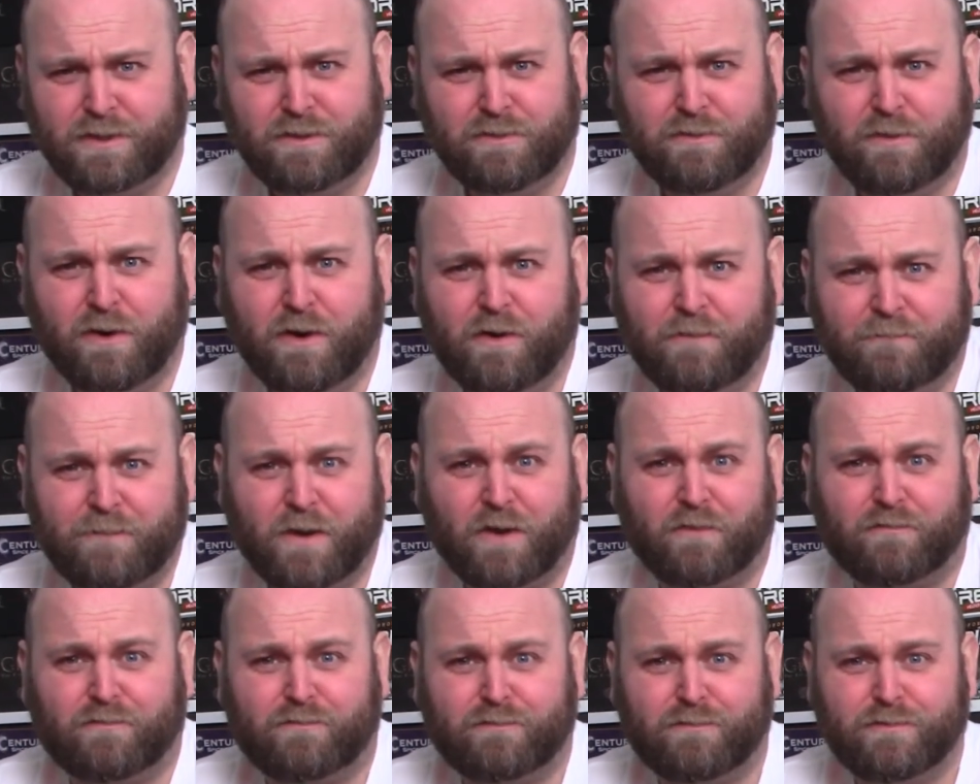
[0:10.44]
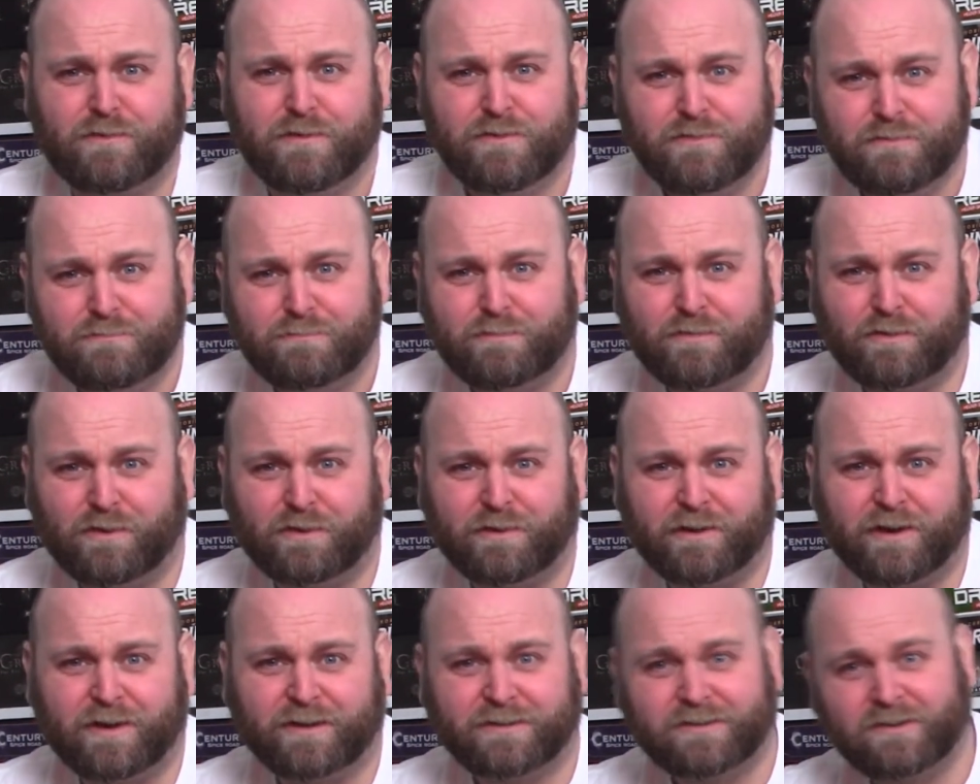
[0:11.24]
of a Root
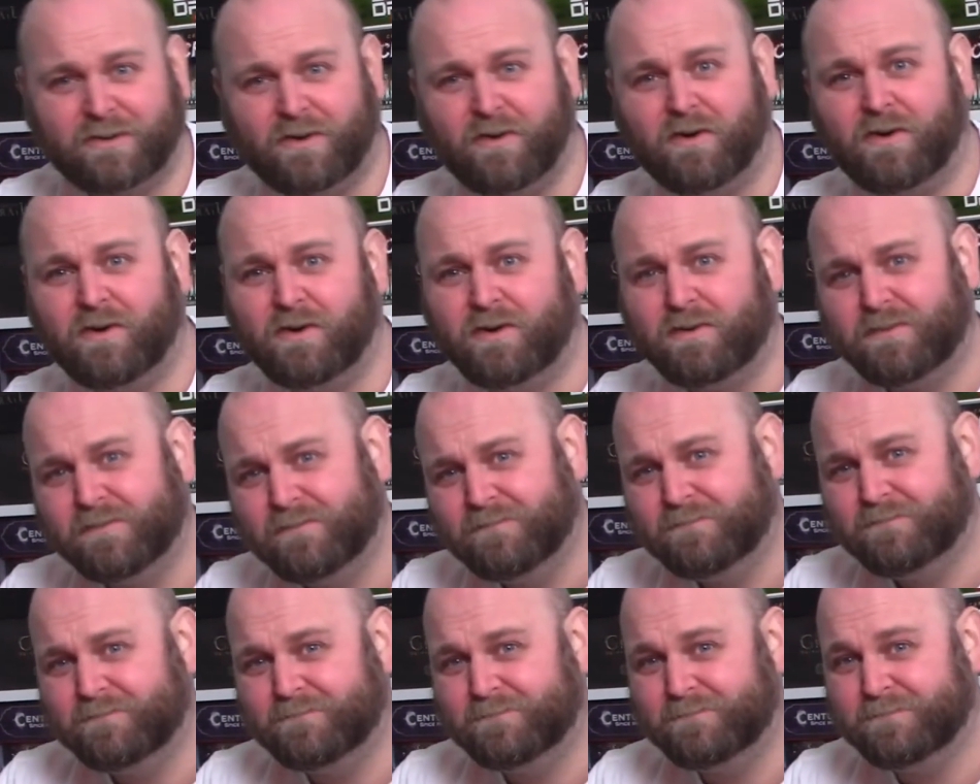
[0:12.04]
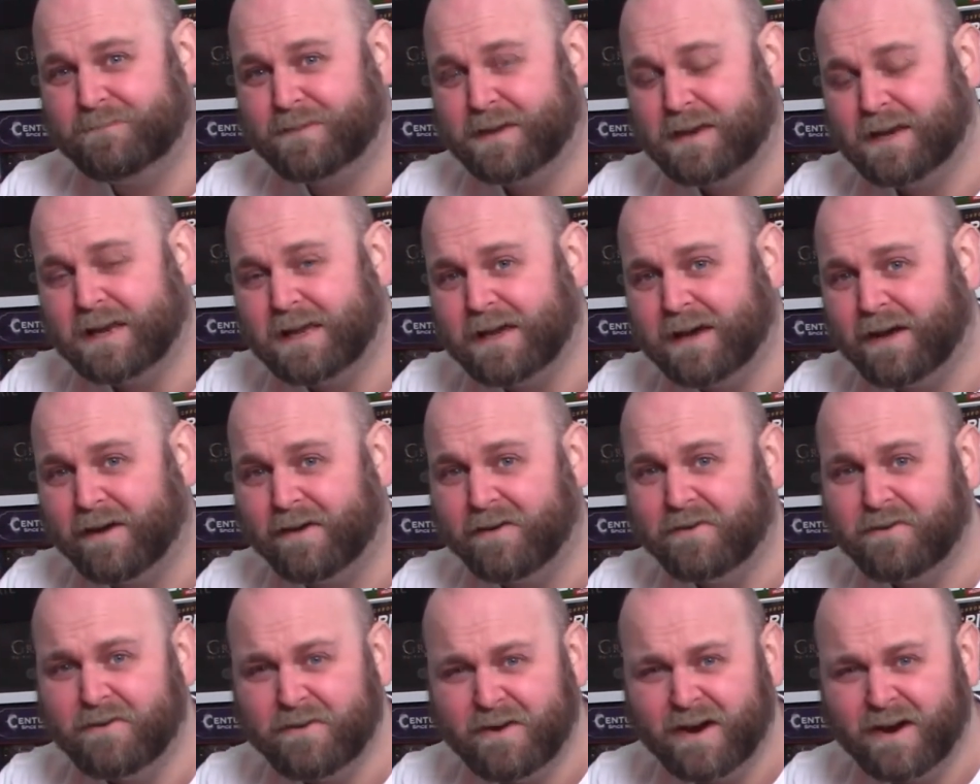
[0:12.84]
product on video,